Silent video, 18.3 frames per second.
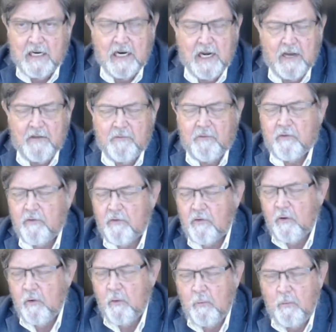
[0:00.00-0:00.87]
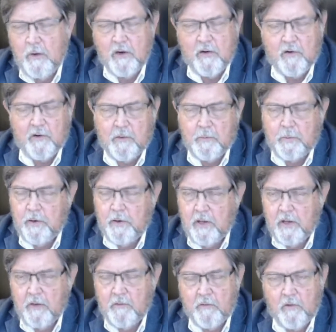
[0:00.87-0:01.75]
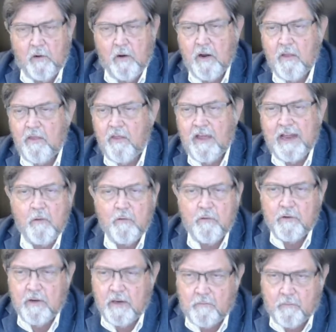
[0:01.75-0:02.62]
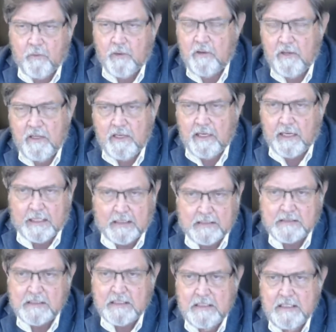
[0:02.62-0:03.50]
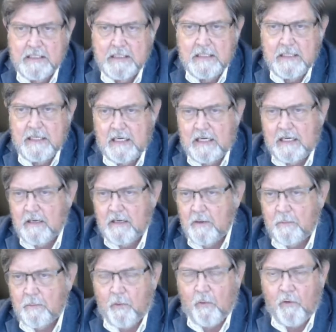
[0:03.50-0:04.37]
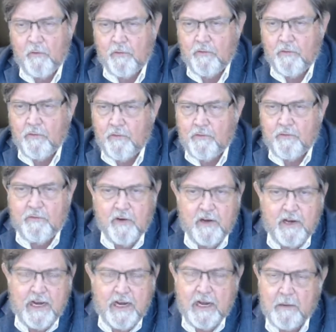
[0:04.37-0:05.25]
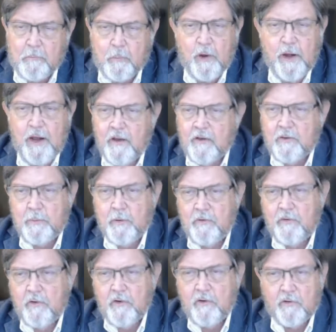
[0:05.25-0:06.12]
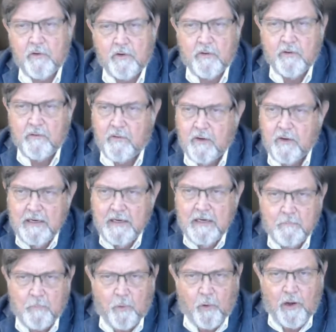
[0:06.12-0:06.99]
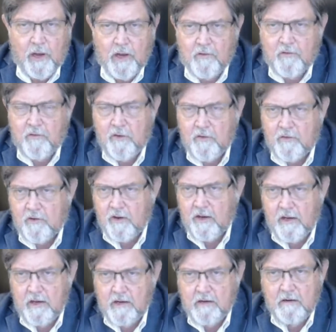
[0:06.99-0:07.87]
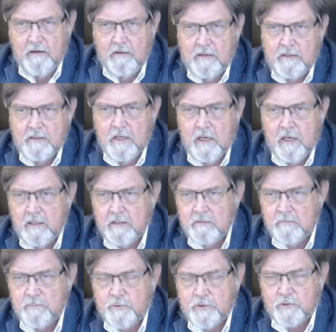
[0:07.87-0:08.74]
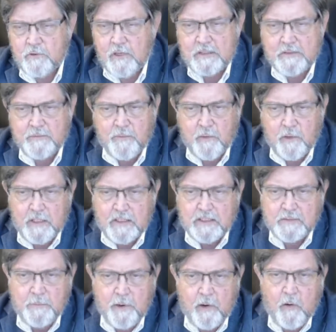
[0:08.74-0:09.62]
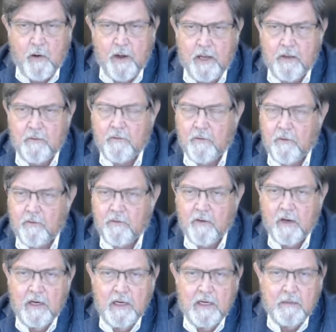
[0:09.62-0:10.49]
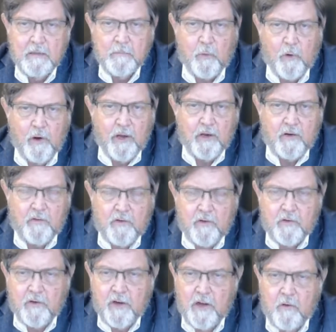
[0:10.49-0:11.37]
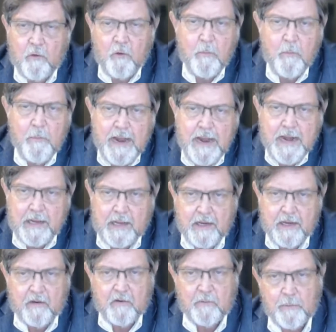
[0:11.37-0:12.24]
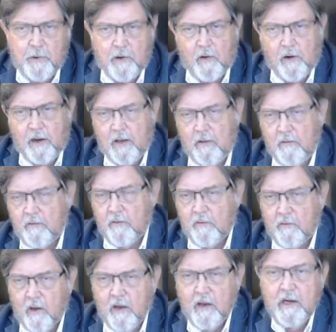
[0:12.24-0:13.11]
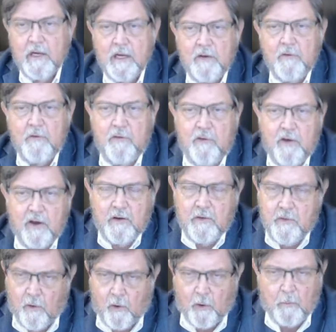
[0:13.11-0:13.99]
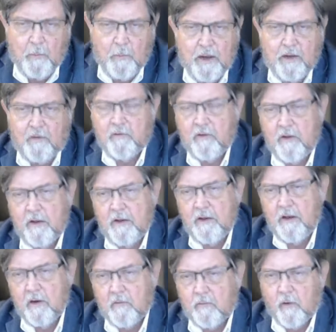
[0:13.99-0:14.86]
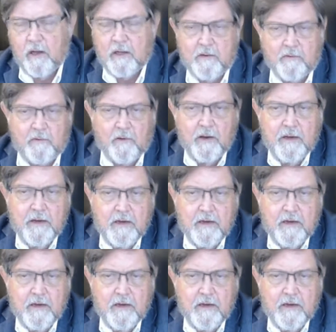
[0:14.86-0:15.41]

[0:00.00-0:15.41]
It so much depends on 1,000 different things. The person's genetic predispositions, pre-existing stressful experiences, pre-existing traumatic experiences, gender makes a difference.